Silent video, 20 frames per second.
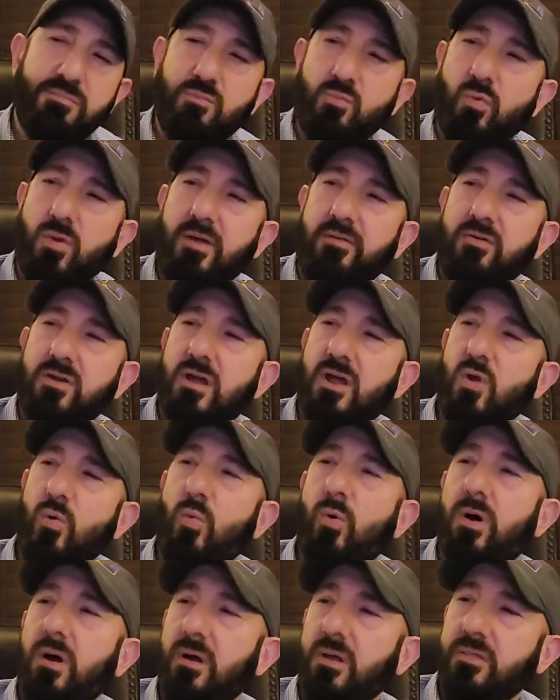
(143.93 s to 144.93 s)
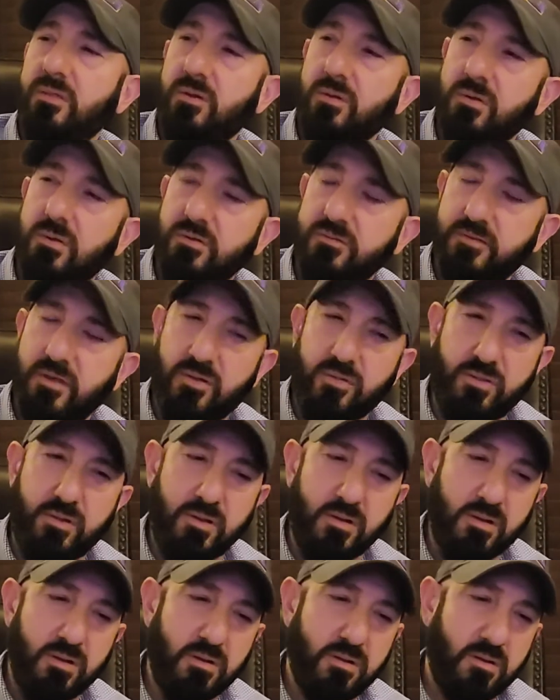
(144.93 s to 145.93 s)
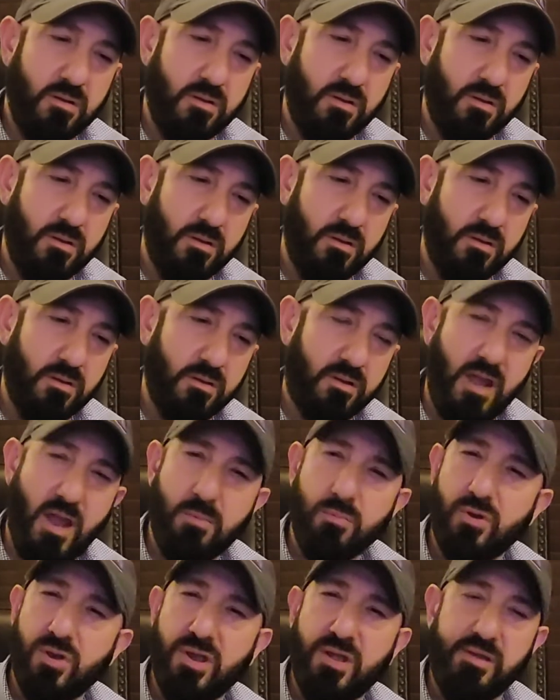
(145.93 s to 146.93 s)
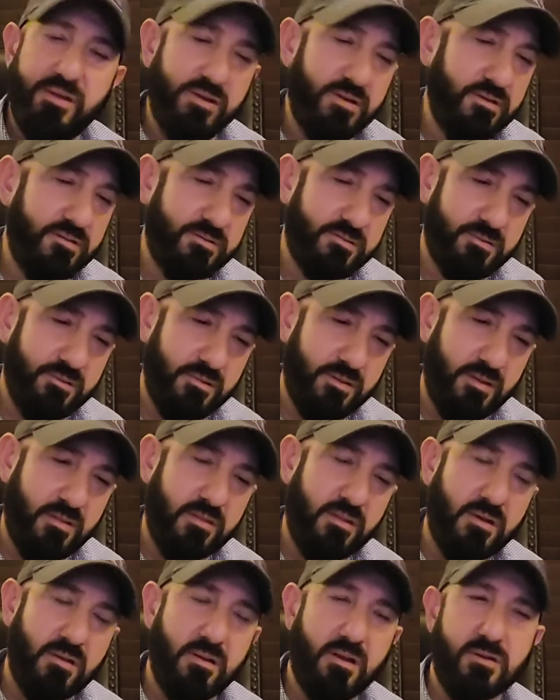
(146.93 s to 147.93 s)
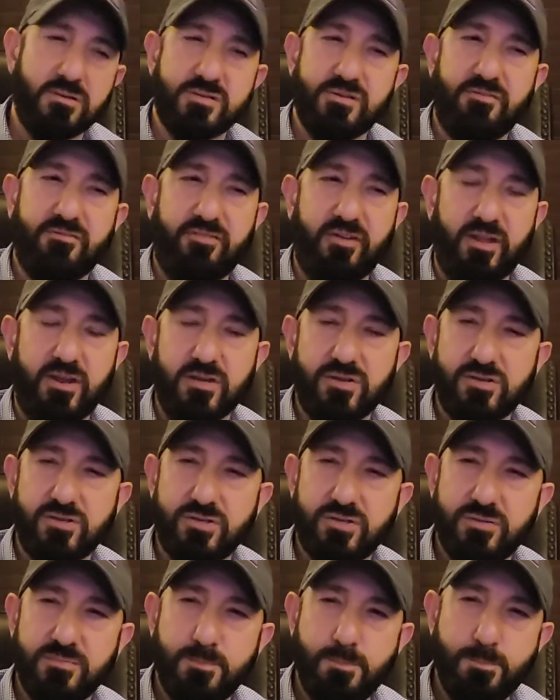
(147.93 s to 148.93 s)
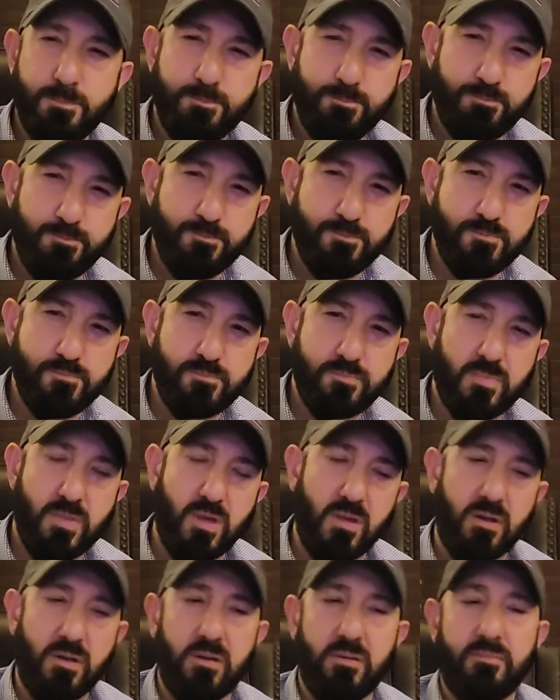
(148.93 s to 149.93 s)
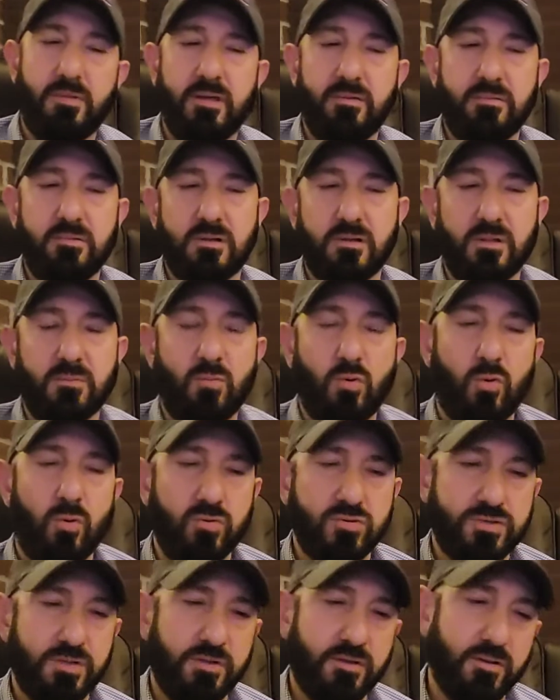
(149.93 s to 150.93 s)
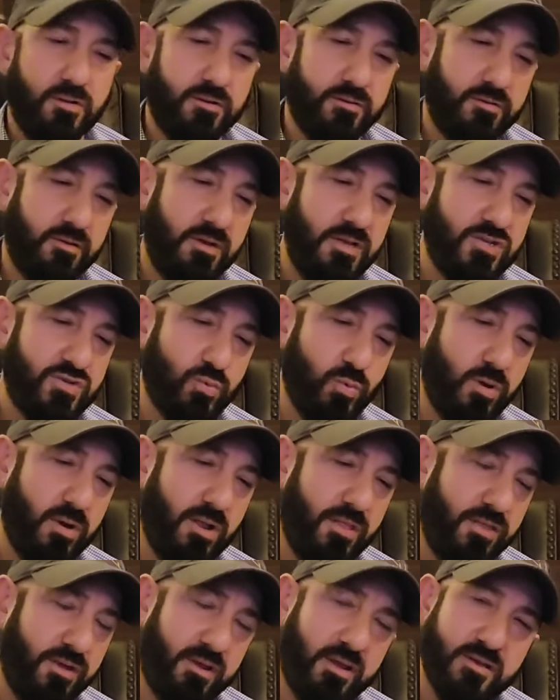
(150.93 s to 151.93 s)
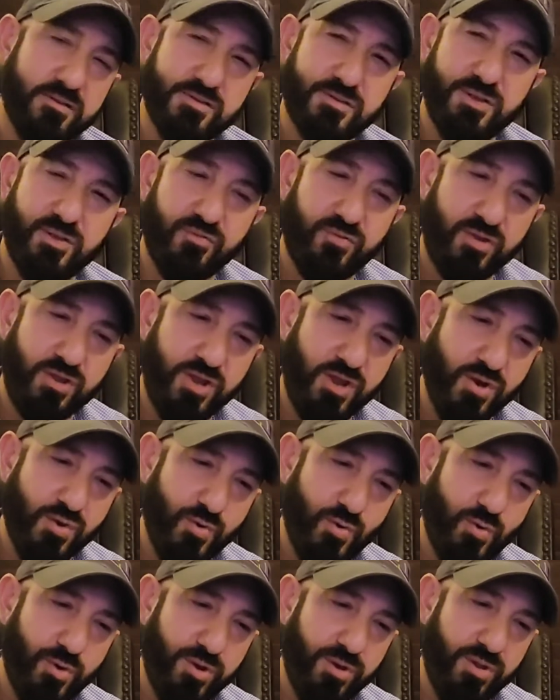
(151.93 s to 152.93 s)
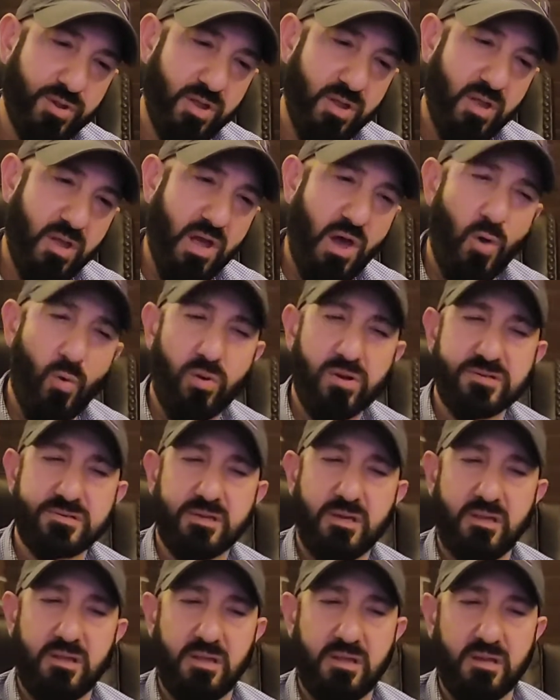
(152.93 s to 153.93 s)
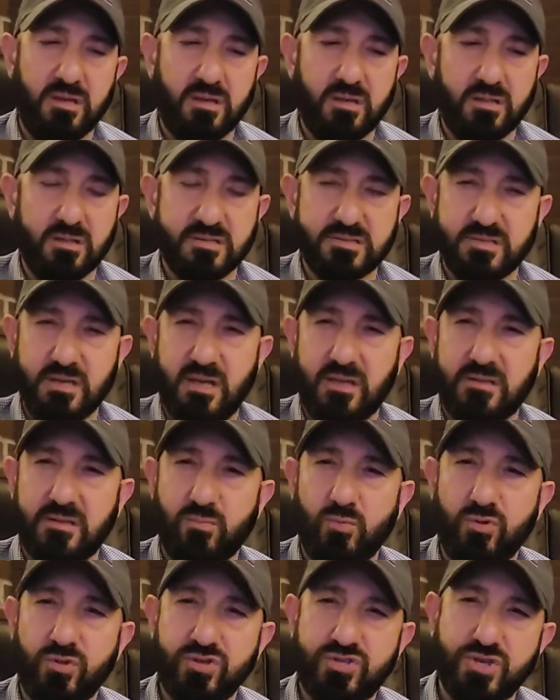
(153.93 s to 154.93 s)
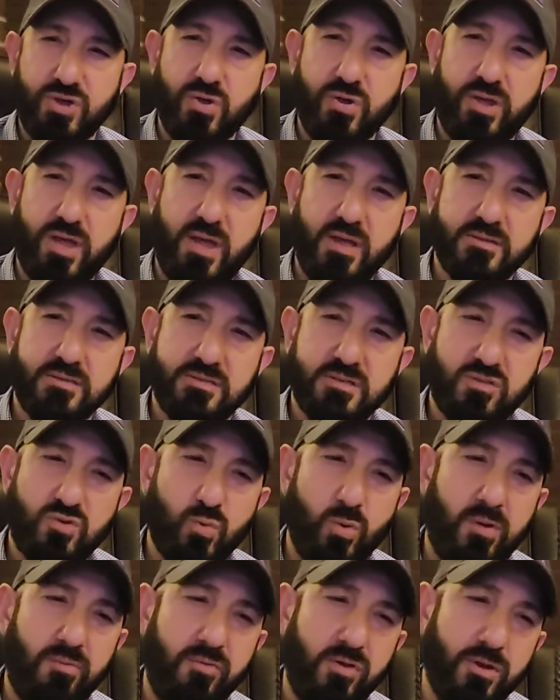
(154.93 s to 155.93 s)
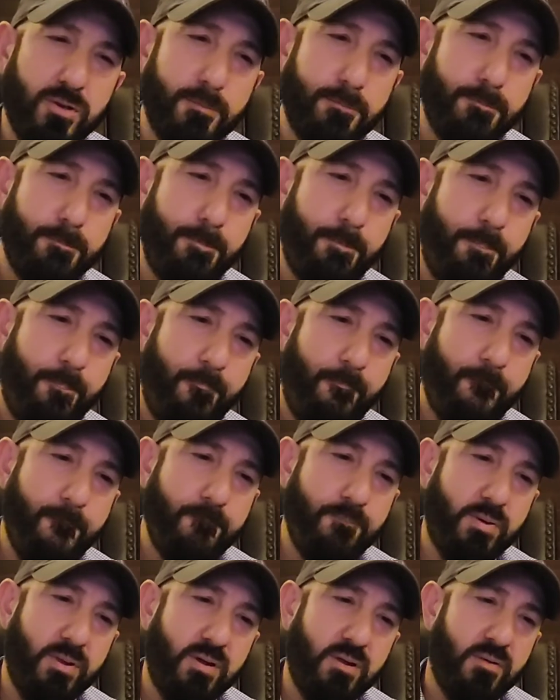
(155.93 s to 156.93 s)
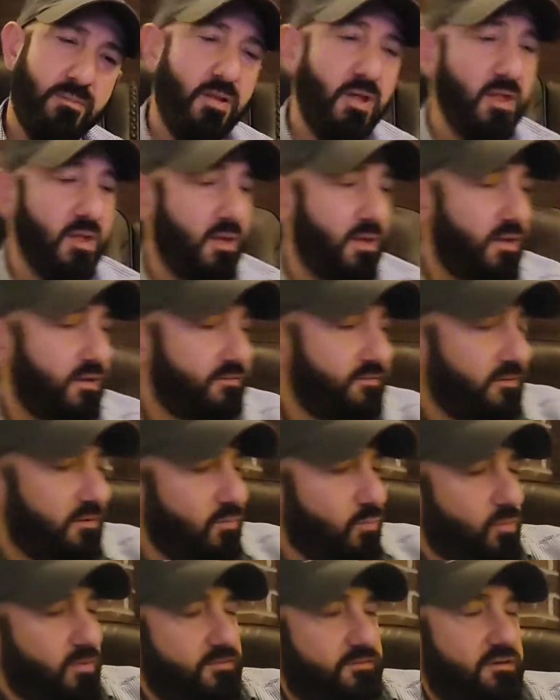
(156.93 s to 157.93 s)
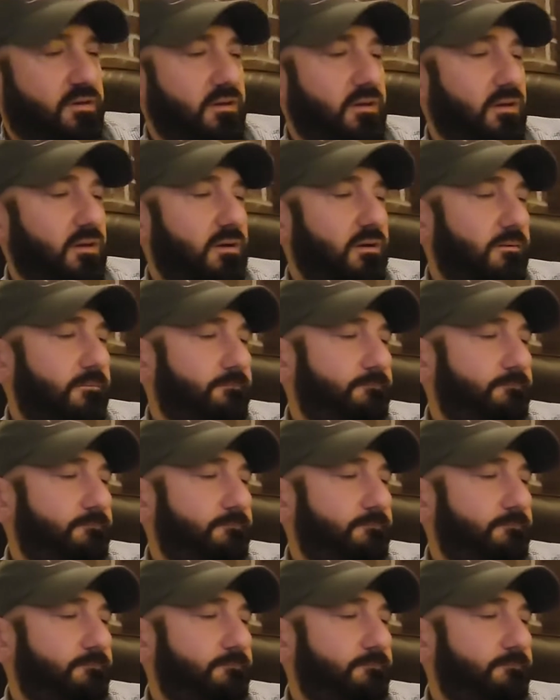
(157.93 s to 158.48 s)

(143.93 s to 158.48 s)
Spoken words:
it, whatever kind of wine there is out there, Cabernets, there's a finish that Glenmorangie does, and each one I think has a different year on it. I want to say the La Santa with the sherry cask is a 12 year, but it's a good whiskey.